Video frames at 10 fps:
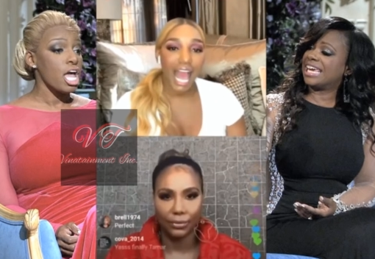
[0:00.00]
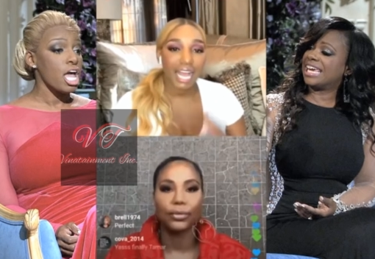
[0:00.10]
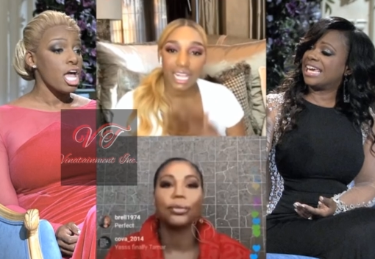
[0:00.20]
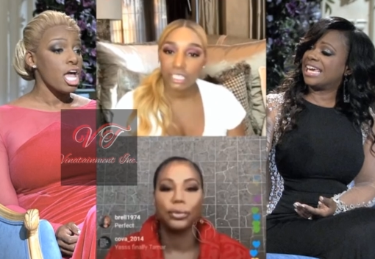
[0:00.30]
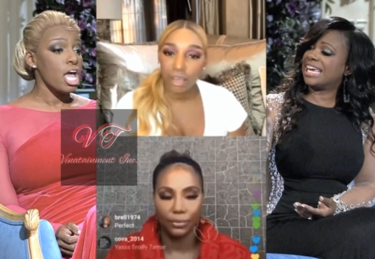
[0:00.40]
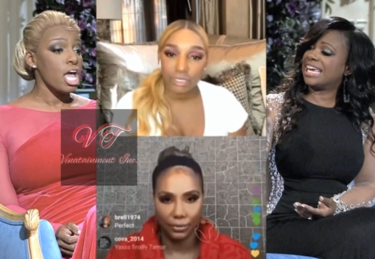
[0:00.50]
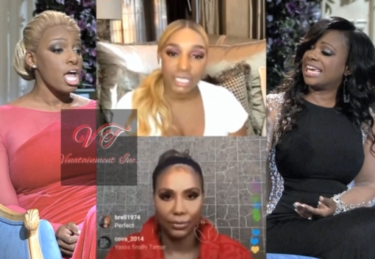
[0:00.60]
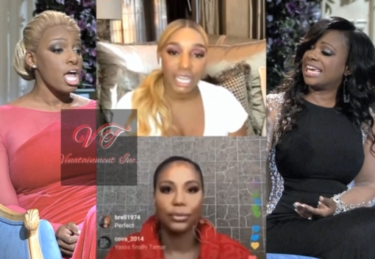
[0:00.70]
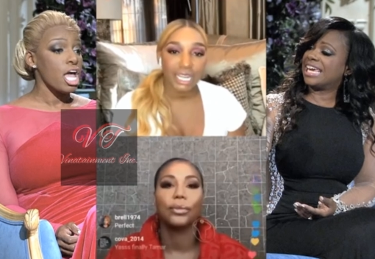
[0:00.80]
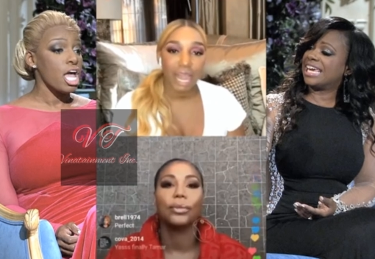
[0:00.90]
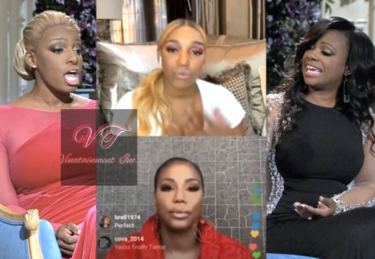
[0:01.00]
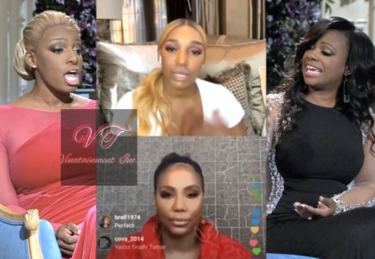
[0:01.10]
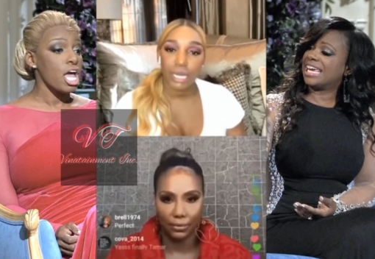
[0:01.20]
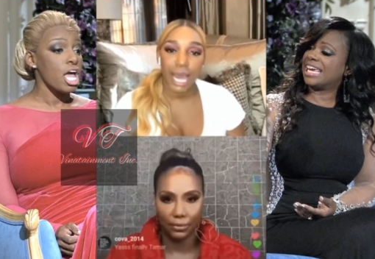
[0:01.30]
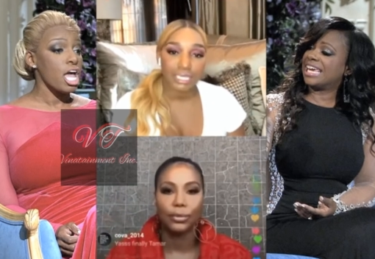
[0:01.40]
Speaker 1: I got tough skin. I
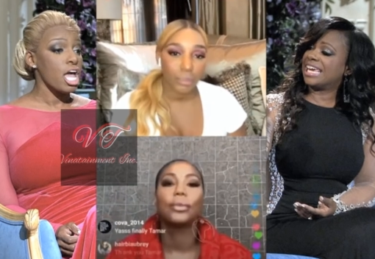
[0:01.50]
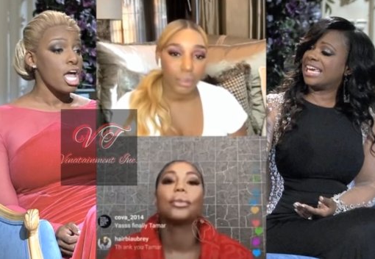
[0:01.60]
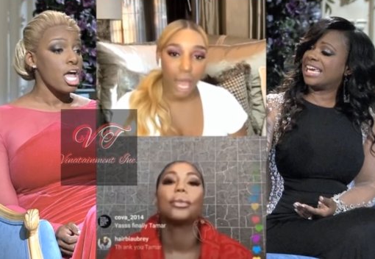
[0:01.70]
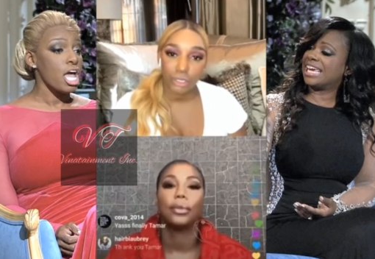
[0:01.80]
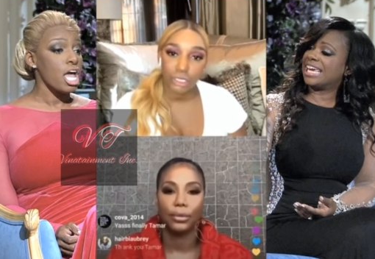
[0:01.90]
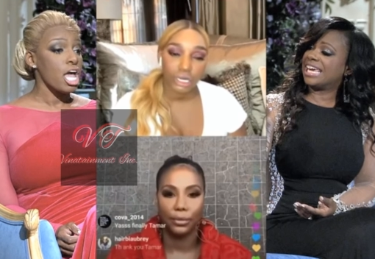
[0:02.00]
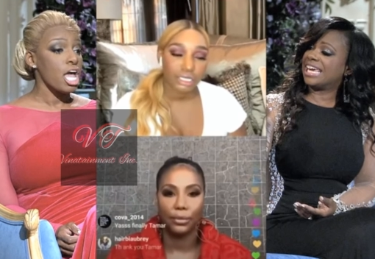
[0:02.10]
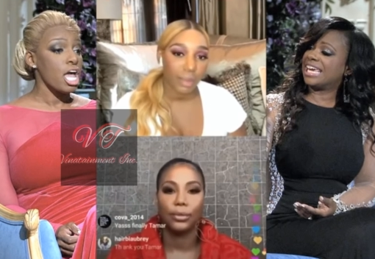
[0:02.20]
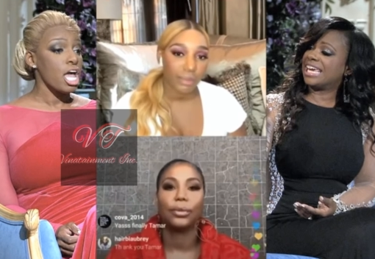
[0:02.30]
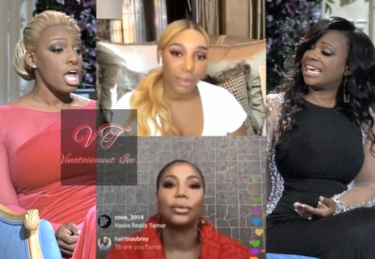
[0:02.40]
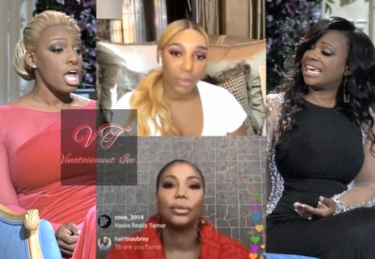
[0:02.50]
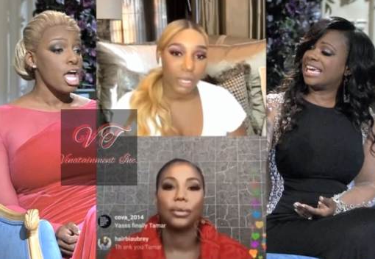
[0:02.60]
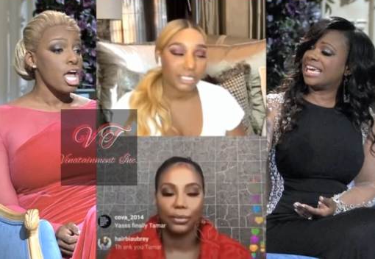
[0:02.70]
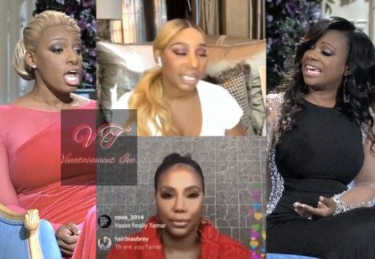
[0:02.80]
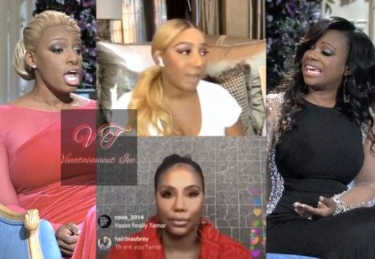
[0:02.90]
realize the bloggers are going to say what they
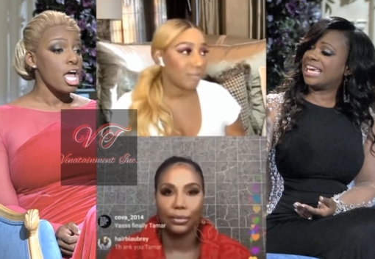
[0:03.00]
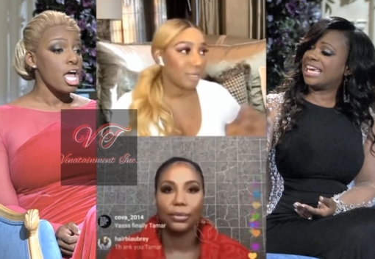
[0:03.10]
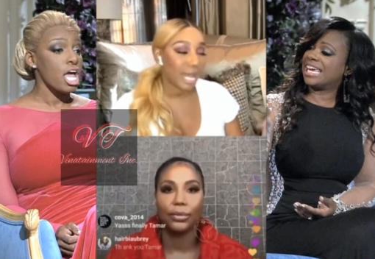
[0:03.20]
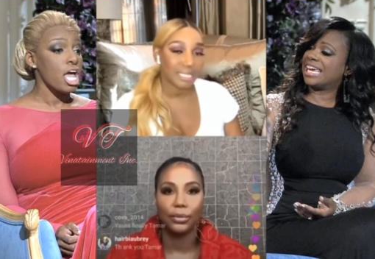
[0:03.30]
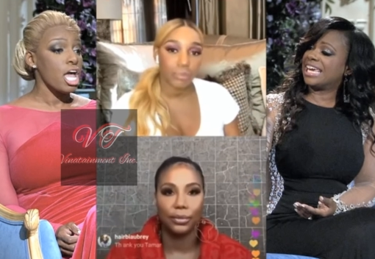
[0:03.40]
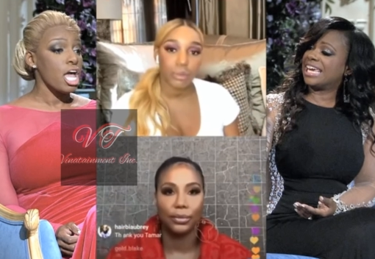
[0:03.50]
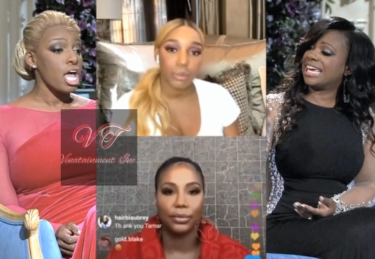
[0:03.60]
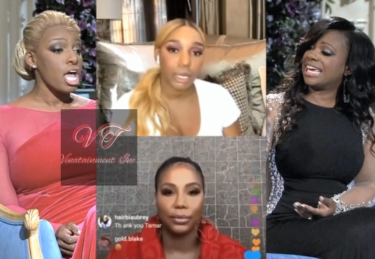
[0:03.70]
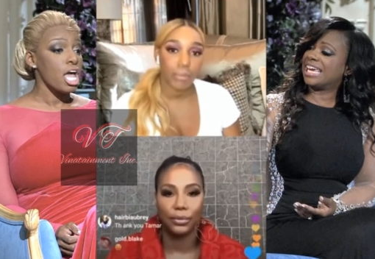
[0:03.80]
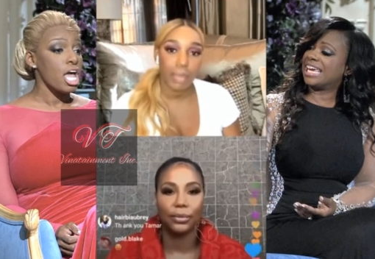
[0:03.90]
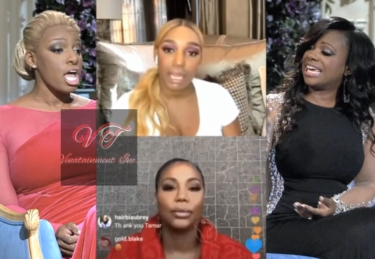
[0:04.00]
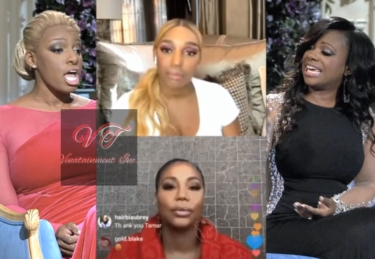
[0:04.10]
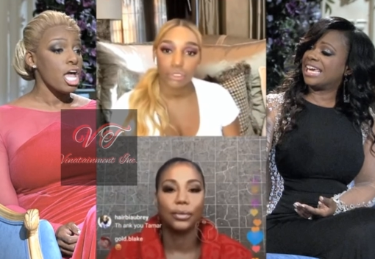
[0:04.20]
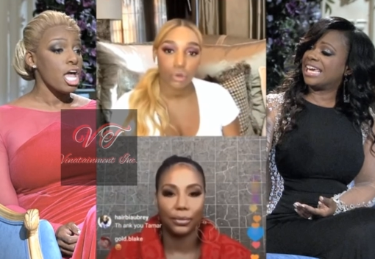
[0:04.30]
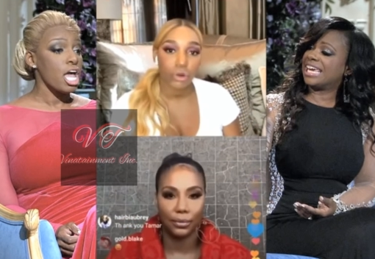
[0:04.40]
want to say. I realize that people are going to make
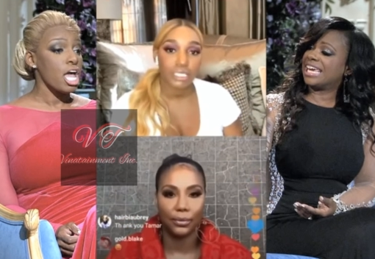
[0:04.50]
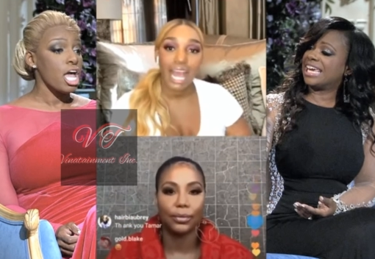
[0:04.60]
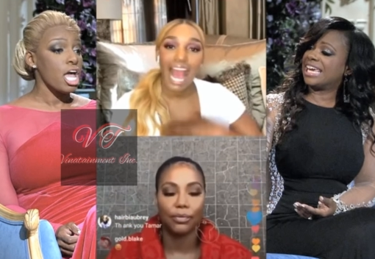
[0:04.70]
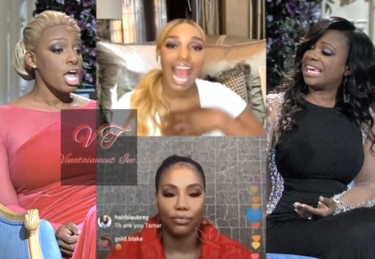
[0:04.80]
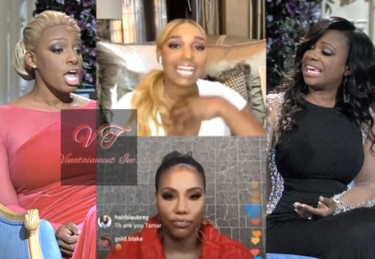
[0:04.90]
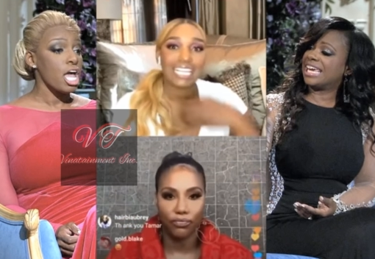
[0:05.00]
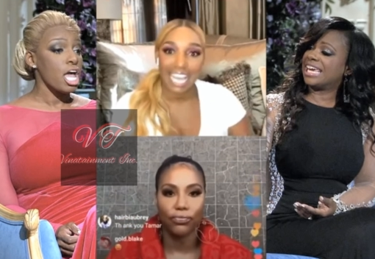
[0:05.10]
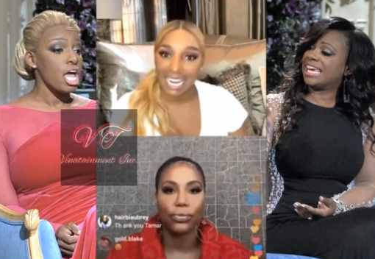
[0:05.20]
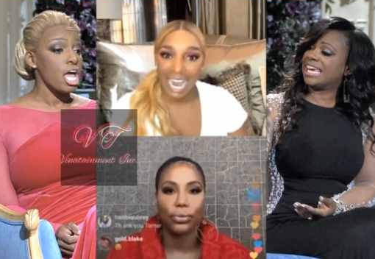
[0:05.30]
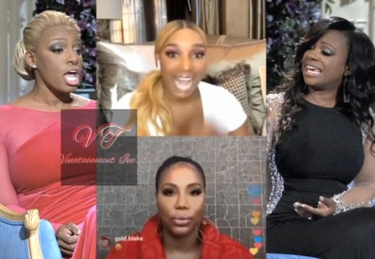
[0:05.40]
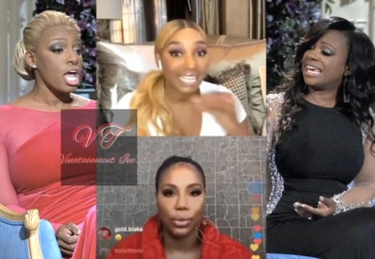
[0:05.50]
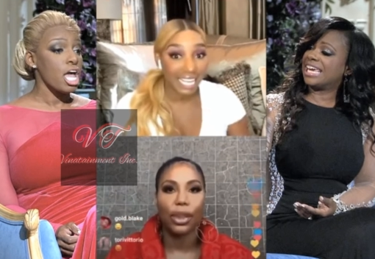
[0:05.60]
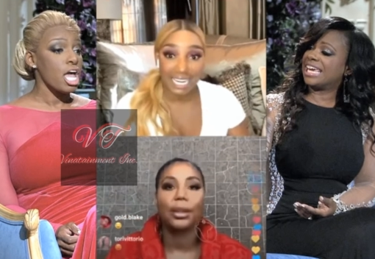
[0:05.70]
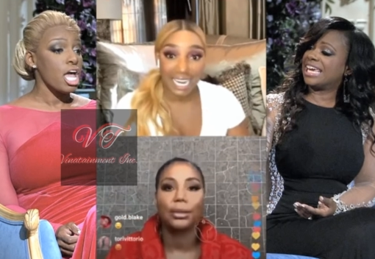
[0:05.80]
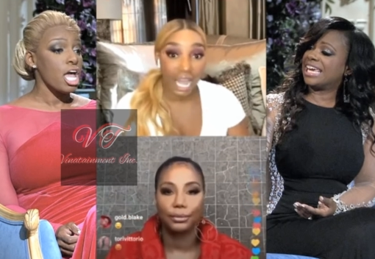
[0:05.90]
up stories. I get it. I
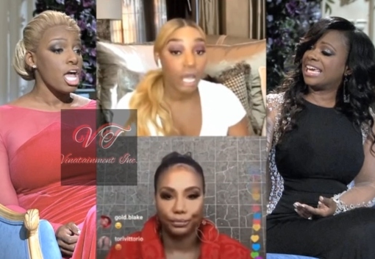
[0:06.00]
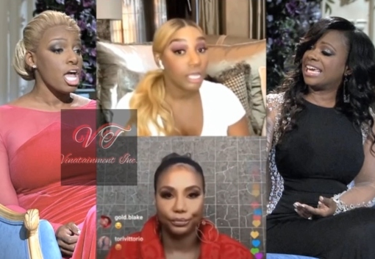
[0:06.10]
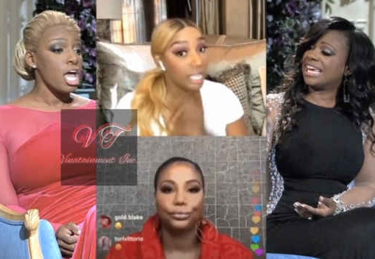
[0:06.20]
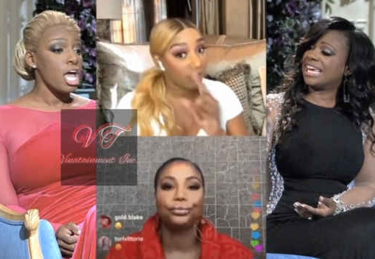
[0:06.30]
get it now.